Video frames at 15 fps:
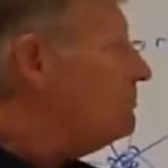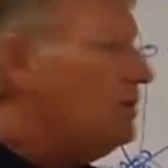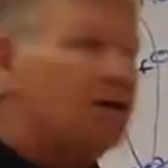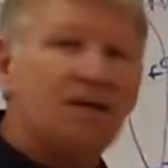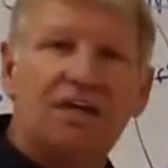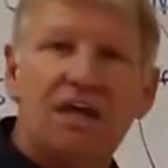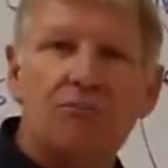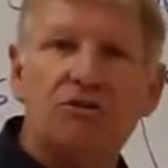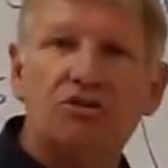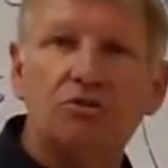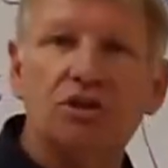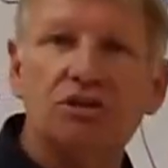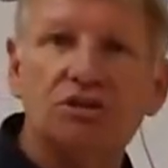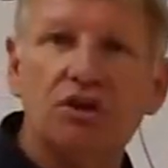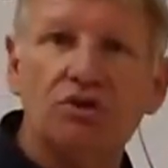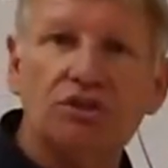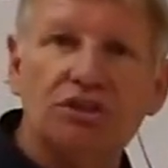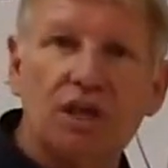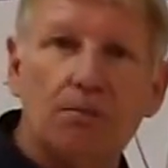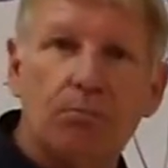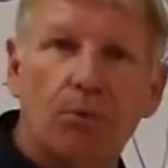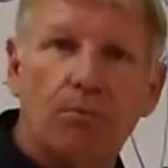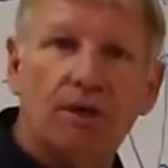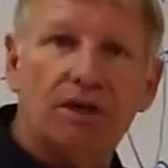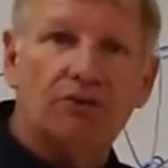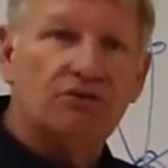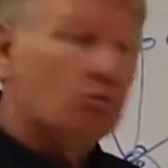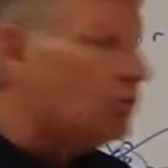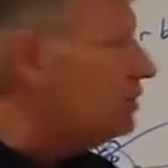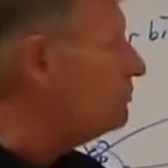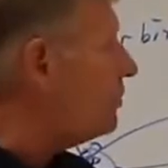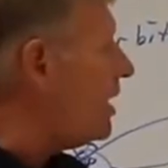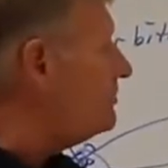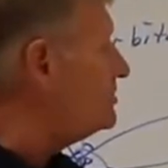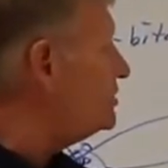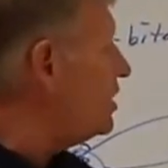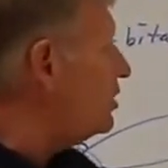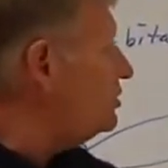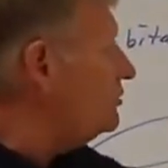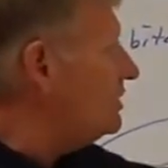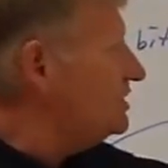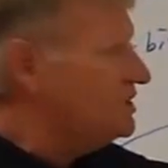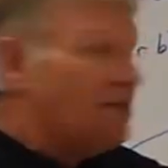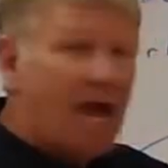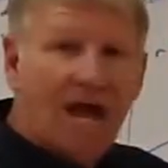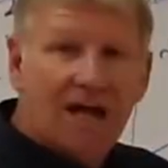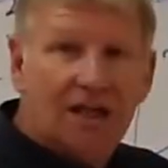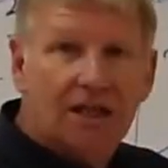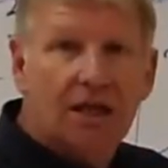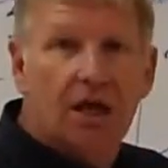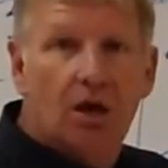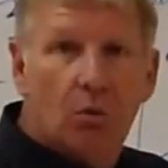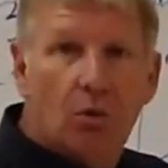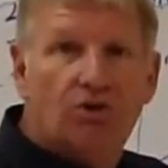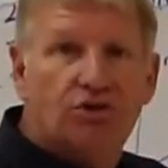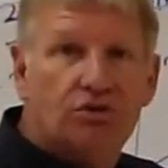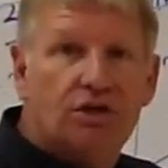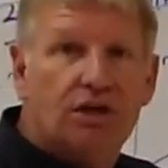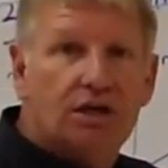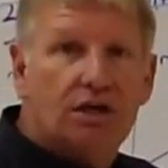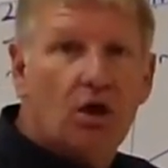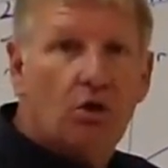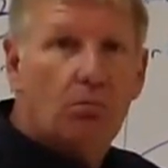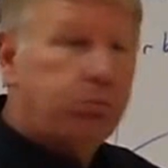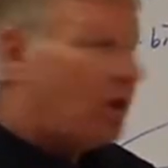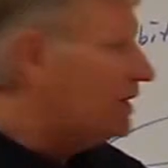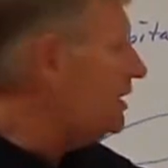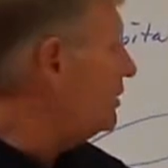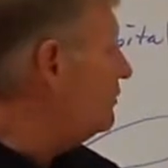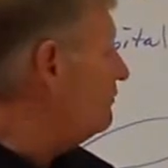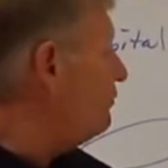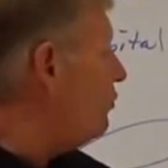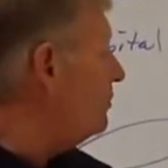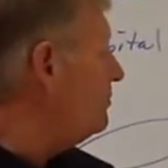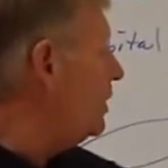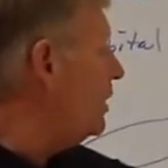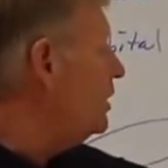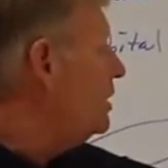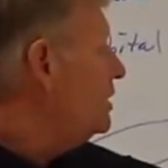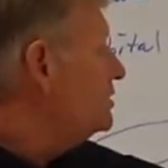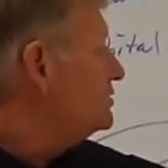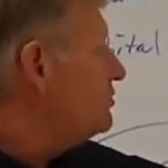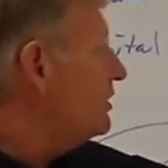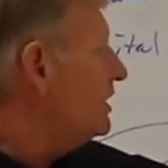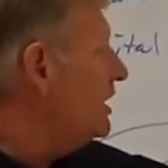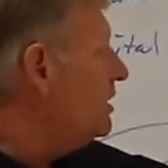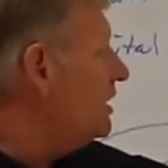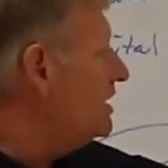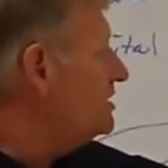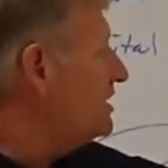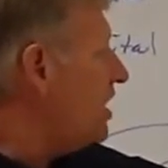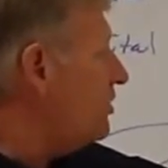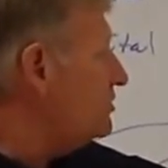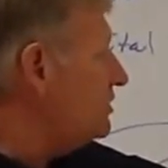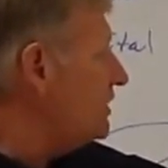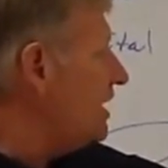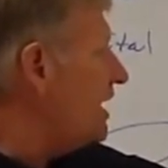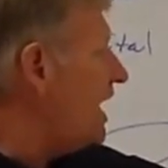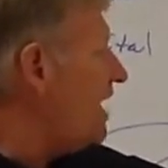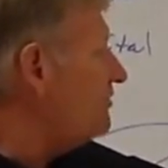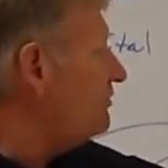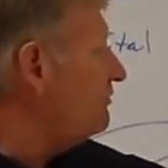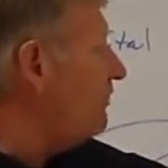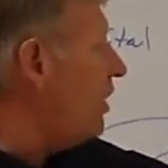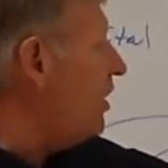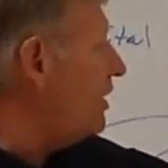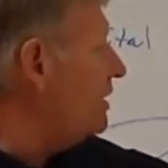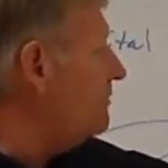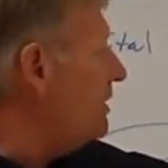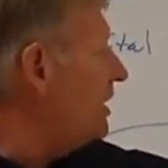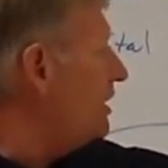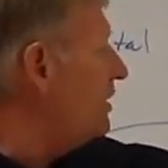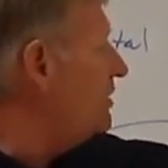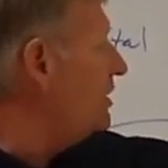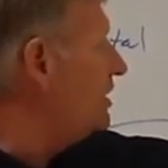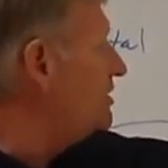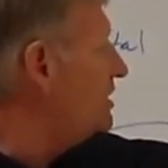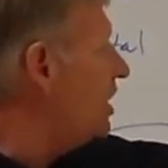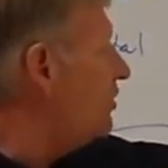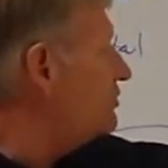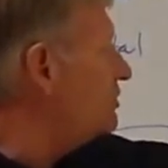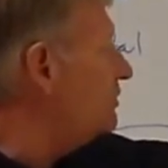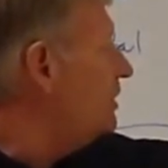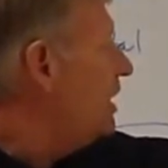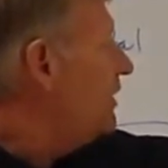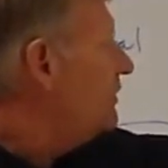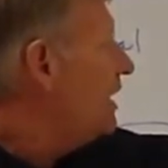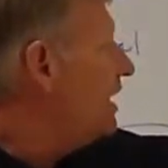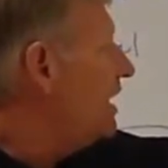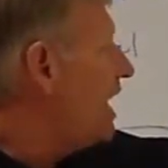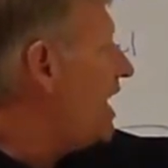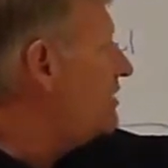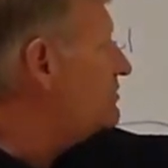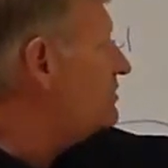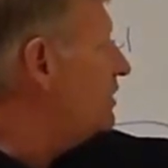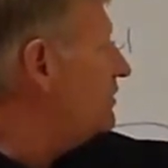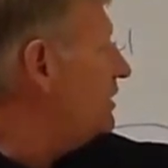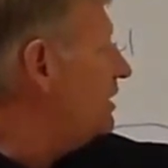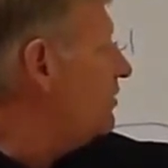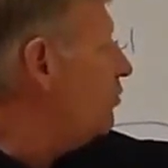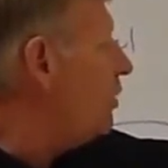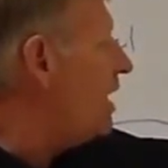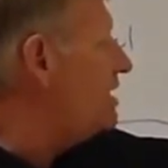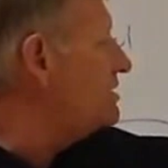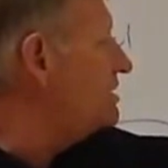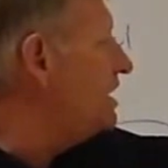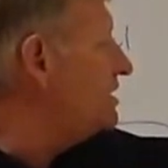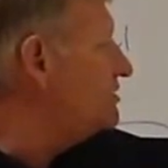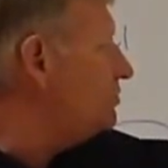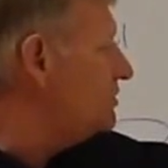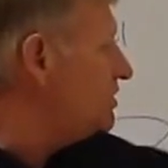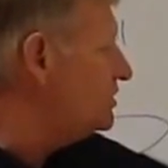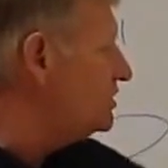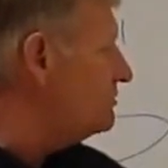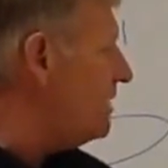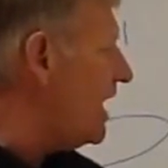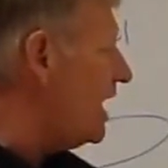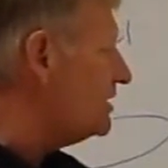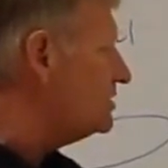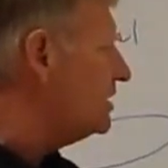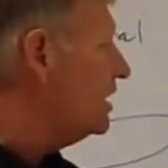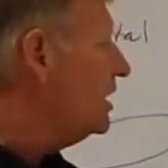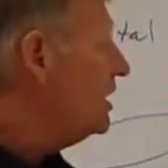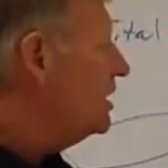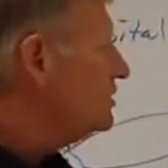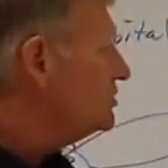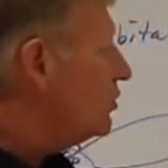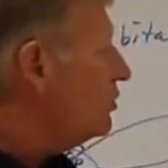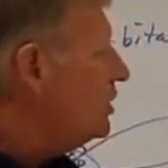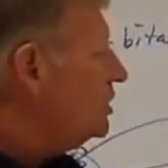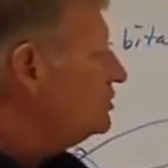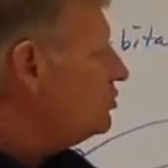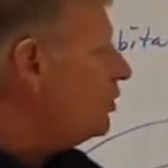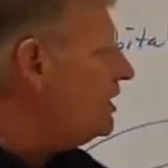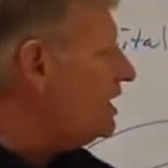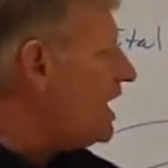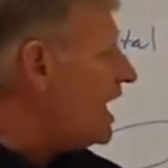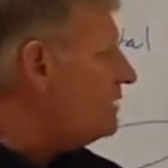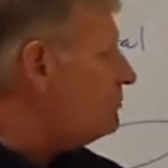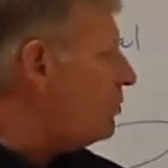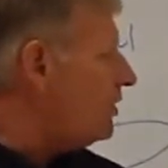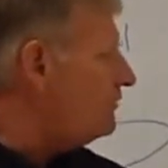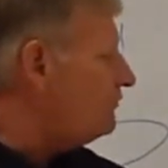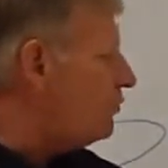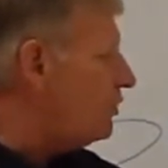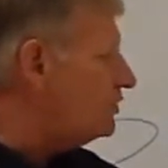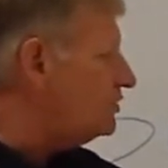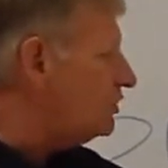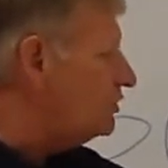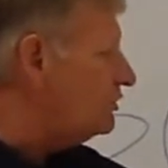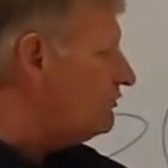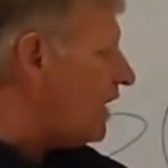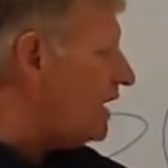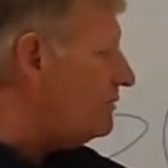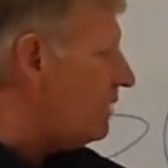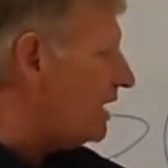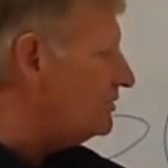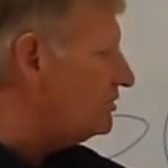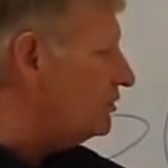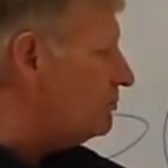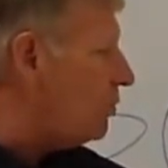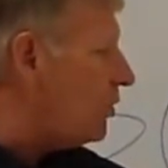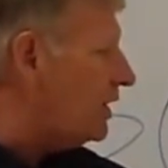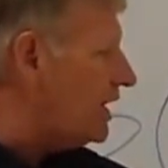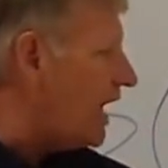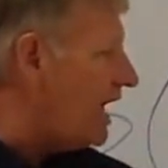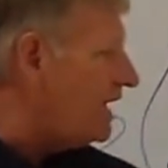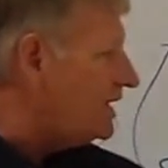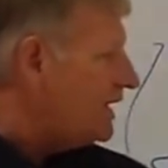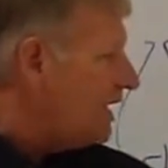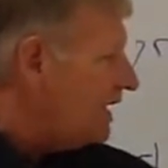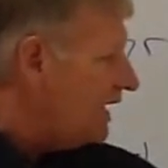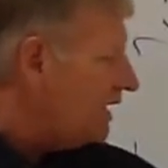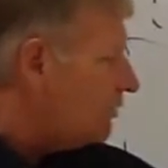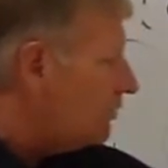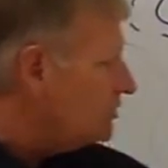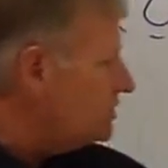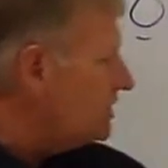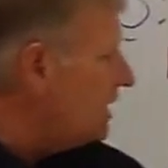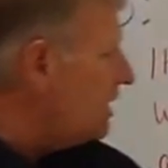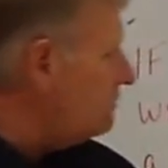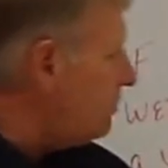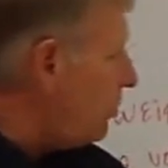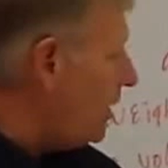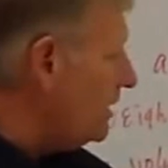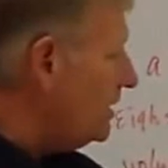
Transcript: But in chemistry, it's so simple because the word problems tell you exactly what you need to know to plug in the formula. So it literally tells you that it has a volume and it literally tells you that it has the, that it weighs this, which is the mass. So 29.42 divided by 2.8 equals 10.